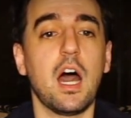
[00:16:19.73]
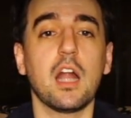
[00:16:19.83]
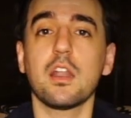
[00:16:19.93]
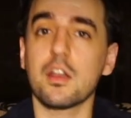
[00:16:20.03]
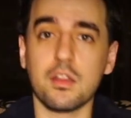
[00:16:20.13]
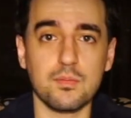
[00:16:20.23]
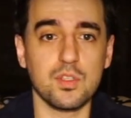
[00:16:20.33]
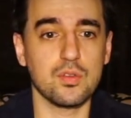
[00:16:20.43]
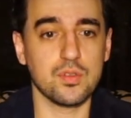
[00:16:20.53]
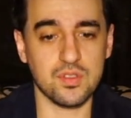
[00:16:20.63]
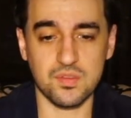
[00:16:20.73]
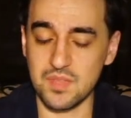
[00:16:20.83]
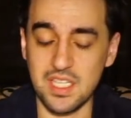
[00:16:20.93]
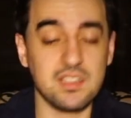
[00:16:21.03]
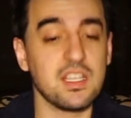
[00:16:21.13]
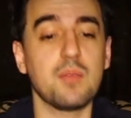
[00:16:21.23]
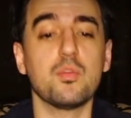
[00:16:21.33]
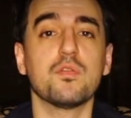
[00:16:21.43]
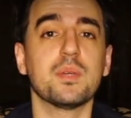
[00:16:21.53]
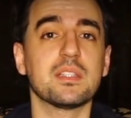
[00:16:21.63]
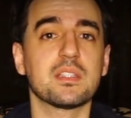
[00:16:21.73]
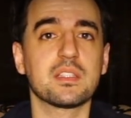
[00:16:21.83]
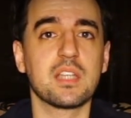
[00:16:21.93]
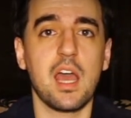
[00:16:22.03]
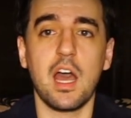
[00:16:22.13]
a lot of them use ETA movements.